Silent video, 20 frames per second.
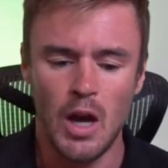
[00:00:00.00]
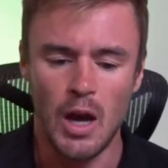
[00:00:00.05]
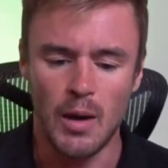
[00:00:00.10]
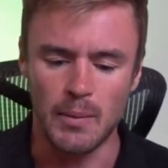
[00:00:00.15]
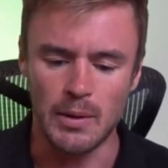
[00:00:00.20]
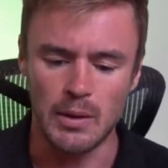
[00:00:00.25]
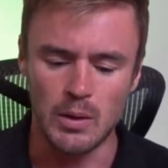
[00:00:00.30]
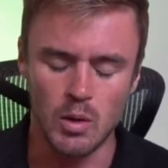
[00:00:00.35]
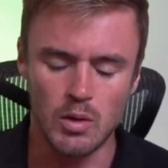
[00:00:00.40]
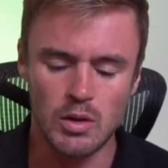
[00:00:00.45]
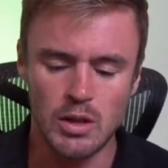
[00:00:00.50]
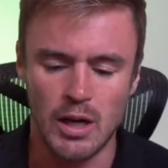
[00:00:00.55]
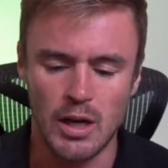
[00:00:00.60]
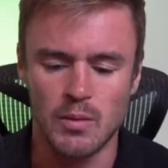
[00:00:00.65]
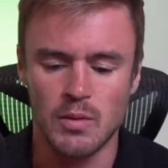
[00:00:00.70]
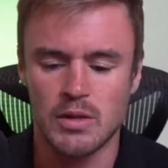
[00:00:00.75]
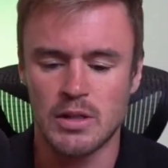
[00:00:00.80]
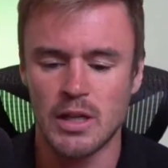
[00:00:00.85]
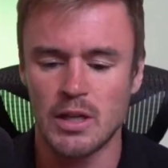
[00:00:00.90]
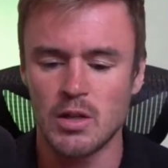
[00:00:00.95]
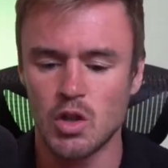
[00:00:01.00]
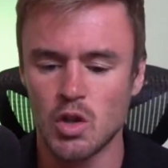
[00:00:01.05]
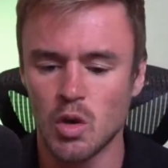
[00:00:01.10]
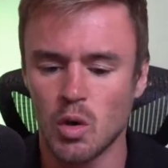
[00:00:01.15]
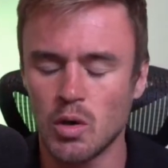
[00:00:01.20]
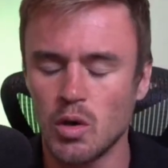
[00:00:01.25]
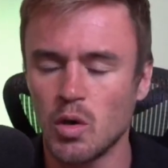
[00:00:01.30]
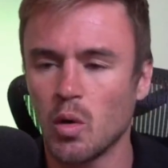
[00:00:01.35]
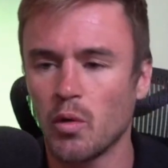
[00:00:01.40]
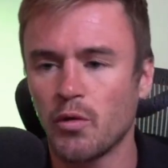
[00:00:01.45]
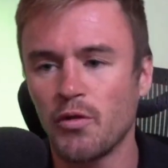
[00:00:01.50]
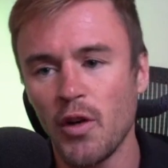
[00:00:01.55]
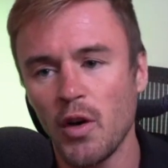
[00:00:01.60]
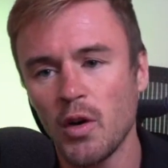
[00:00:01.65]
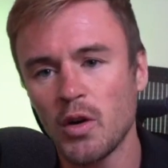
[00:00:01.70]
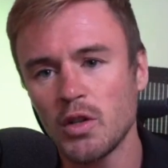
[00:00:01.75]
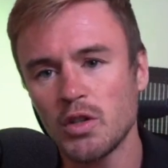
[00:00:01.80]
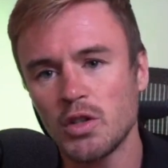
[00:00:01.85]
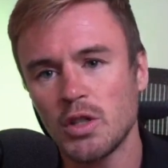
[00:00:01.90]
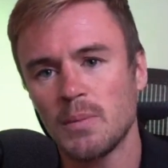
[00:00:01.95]
And we looked at it and we said, Sean, you're
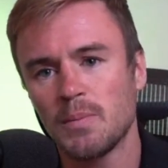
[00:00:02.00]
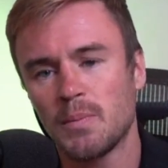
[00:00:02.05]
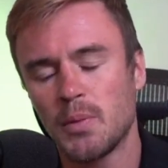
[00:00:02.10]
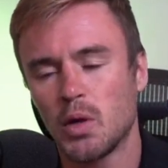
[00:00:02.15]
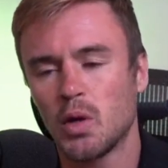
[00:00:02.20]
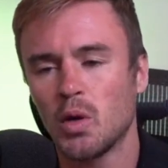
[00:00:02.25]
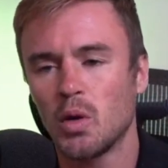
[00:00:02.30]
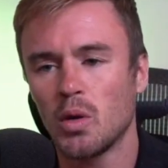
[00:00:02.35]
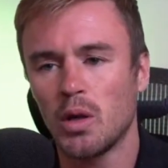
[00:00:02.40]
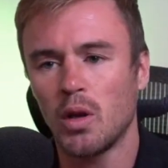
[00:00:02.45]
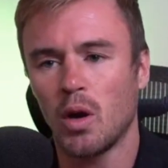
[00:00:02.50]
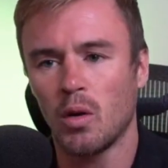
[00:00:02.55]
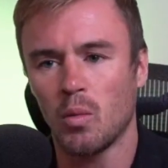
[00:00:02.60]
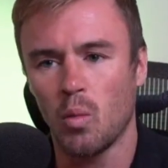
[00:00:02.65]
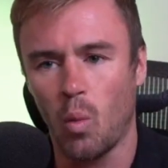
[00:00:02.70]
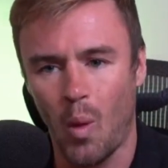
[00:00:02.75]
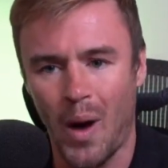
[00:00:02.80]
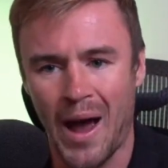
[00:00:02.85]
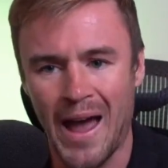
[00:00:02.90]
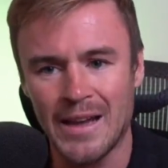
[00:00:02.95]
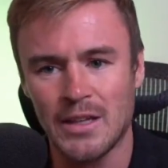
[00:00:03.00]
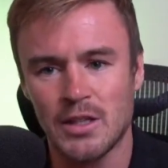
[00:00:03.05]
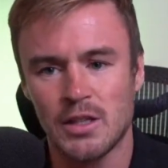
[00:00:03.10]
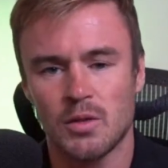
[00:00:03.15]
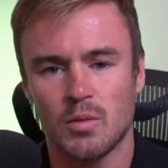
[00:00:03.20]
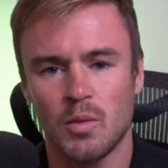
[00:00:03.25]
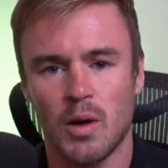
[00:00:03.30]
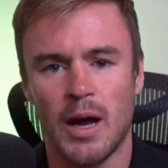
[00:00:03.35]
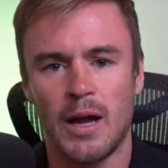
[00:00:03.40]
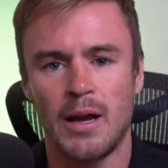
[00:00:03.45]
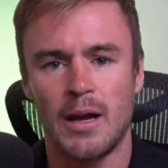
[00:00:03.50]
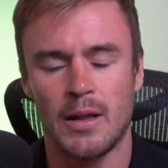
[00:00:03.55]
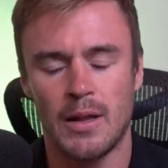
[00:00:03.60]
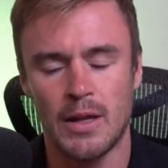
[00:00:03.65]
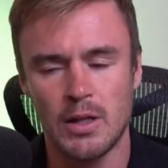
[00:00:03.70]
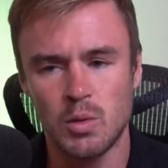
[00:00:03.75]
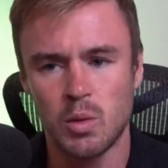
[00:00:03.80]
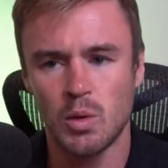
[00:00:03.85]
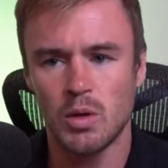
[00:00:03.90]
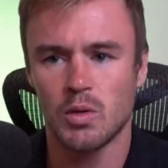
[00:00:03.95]
focusing purely on weight, right? And
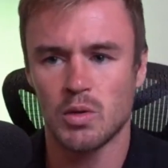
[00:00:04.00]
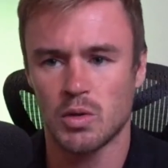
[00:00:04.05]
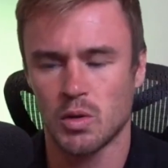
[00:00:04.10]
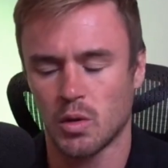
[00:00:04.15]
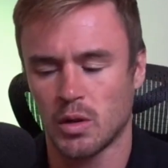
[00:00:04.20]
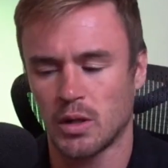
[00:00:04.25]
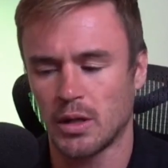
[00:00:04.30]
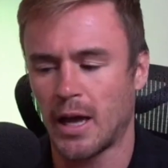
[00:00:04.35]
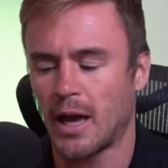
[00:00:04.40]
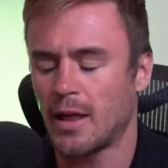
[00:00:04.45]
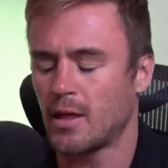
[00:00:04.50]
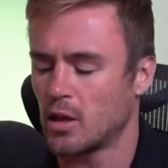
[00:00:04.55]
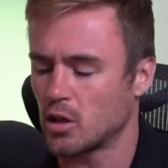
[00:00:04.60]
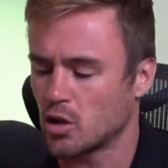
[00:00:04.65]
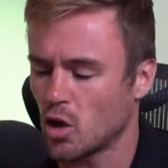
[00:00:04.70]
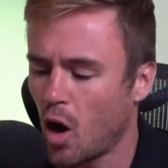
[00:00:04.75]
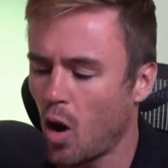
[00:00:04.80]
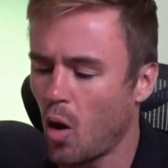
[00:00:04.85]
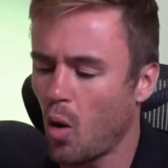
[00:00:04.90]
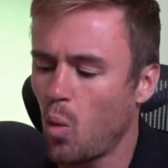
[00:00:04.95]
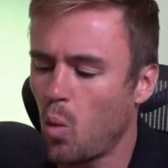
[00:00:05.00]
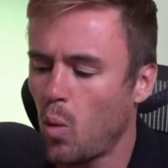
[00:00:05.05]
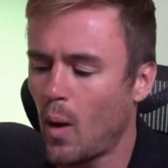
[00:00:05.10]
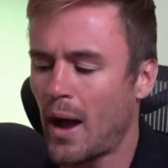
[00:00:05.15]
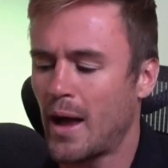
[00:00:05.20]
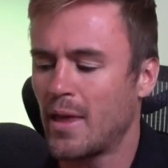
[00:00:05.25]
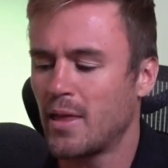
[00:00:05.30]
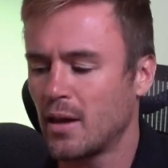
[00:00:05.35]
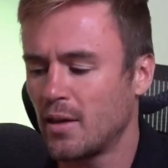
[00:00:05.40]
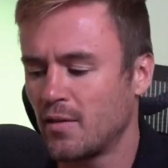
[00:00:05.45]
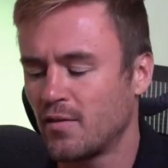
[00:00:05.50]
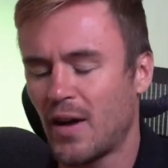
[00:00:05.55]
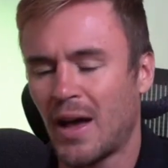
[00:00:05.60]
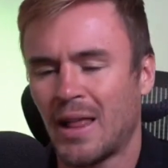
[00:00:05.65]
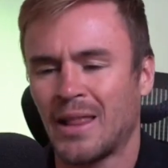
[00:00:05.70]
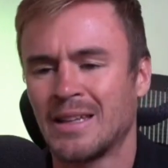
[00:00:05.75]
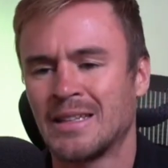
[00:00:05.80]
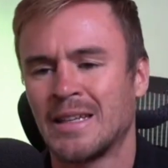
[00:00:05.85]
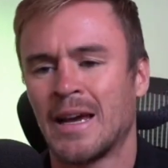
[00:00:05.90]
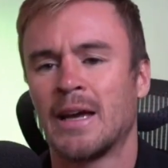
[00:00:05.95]
that's what he was looking at. His whole way that he
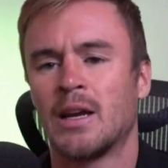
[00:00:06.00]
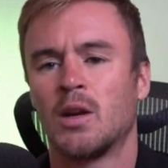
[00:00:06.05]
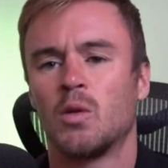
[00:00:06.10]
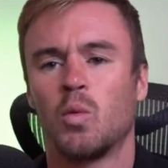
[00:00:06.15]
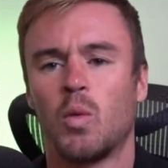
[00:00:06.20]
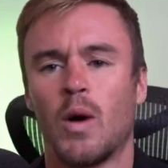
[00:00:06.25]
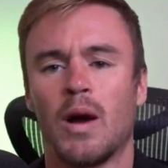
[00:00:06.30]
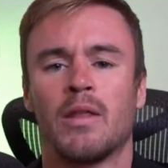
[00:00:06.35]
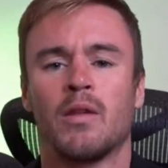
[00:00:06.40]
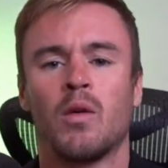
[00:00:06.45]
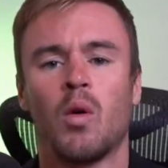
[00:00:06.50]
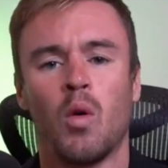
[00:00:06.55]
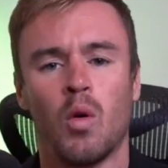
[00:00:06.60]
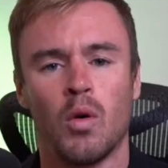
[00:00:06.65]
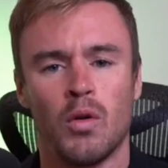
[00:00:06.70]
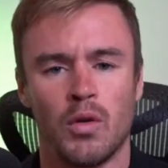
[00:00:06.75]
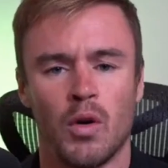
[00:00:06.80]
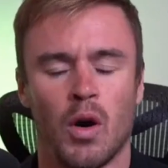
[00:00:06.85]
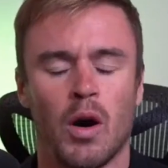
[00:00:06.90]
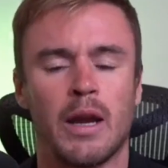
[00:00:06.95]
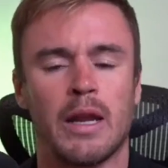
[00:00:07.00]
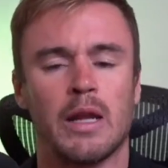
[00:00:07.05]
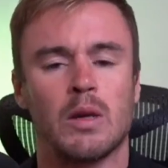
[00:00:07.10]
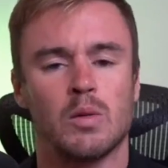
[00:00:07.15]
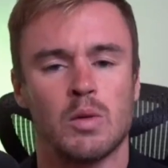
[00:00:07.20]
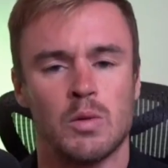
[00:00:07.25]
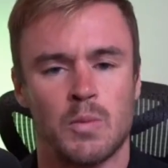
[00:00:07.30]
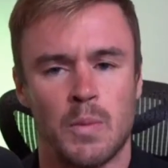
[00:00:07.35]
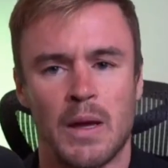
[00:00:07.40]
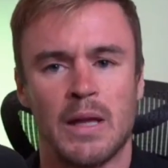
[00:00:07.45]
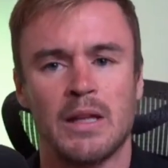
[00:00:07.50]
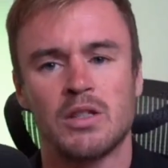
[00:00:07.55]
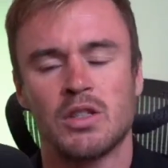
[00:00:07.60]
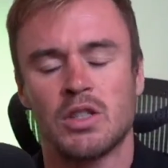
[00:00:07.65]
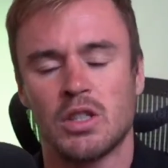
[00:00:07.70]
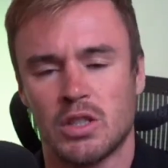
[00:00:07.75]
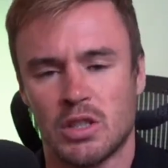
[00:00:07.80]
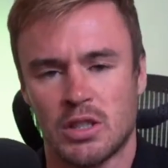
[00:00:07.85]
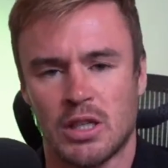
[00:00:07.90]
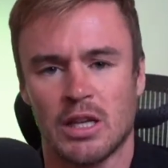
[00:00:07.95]
validated whether or not he was being
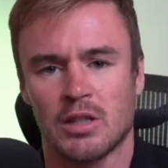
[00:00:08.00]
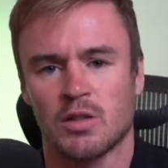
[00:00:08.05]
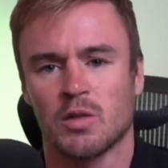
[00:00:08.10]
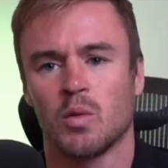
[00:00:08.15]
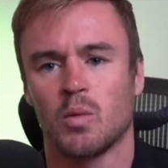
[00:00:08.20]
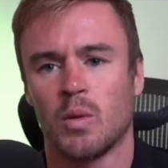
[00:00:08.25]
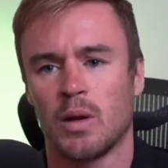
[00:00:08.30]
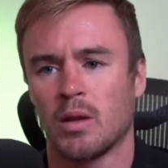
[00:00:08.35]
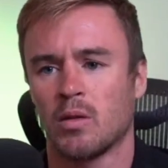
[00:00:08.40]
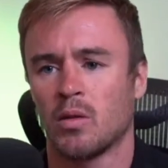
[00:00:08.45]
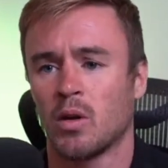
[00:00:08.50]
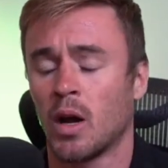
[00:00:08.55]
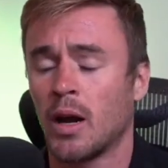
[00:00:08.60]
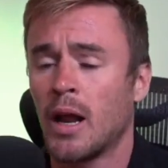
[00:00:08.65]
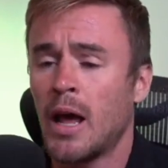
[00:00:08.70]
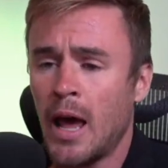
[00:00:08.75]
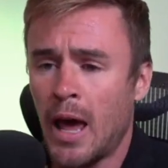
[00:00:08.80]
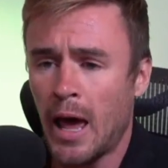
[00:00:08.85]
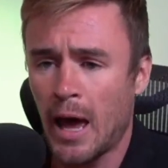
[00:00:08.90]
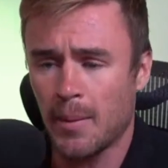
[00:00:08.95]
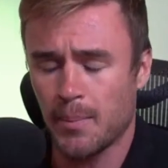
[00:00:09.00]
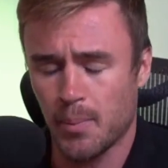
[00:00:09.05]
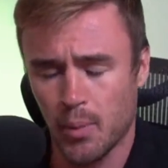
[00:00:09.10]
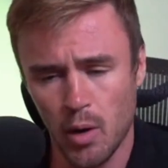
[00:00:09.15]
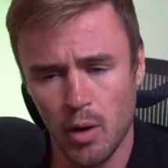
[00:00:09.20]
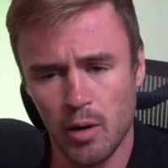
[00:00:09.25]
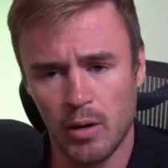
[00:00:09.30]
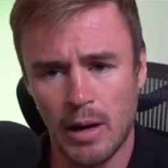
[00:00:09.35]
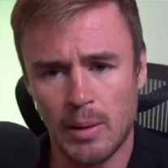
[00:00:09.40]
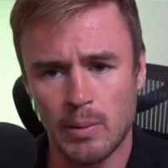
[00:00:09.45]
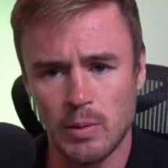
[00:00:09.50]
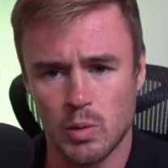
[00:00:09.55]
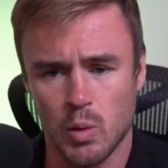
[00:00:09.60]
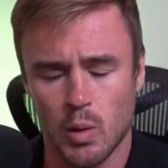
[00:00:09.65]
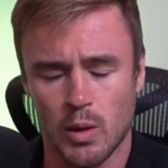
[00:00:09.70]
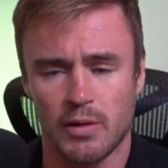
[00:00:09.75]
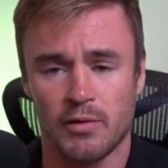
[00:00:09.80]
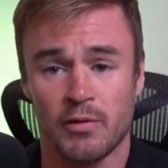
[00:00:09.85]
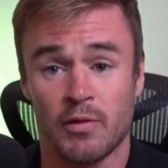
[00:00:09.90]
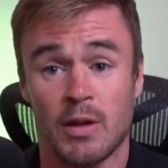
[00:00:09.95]
successful, whether or not our program was
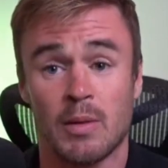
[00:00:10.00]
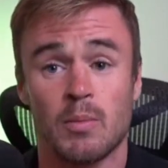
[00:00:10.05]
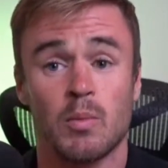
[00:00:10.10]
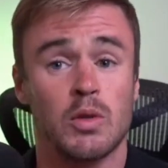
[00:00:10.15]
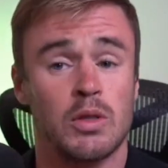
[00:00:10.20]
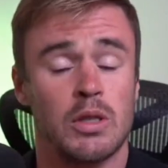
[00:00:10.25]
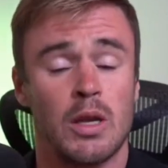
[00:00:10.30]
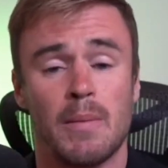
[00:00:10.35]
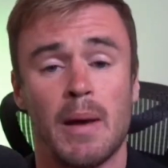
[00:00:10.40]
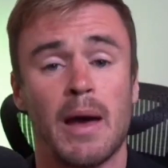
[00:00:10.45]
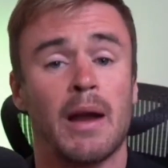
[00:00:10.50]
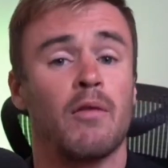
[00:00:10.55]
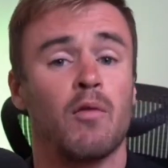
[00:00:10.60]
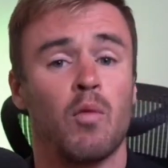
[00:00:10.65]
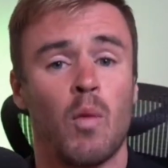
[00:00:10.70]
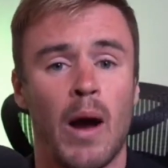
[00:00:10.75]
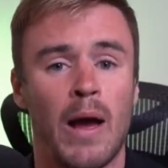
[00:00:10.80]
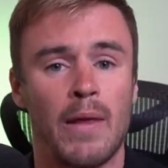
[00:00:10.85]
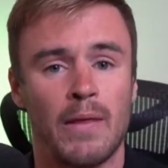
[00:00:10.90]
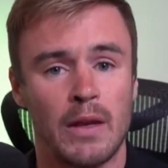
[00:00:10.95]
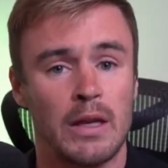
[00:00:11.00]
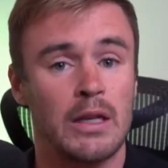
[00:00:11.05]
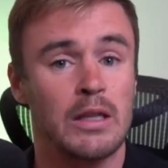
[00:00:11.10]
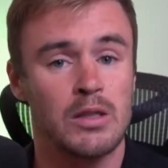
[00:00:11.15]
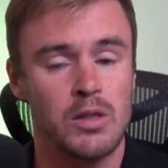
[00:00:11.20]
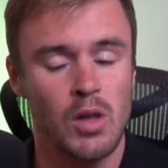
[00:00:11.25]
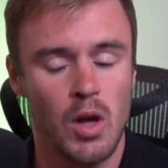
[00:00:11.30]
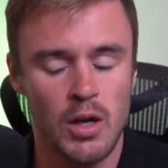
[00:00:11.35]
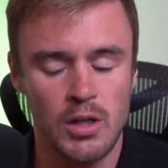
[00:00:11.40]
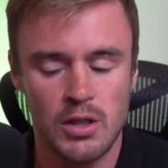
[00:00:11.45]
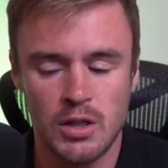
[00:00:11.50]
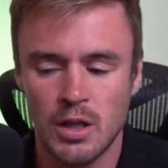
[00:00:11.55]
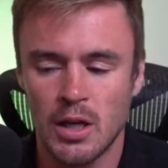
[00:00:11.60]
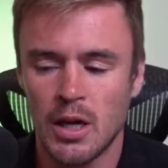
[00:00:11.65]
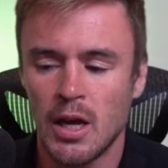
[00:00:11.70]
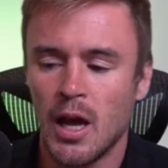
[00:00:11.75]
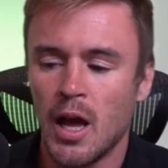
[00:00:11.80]
working for him, was the amount of weight that he's lost.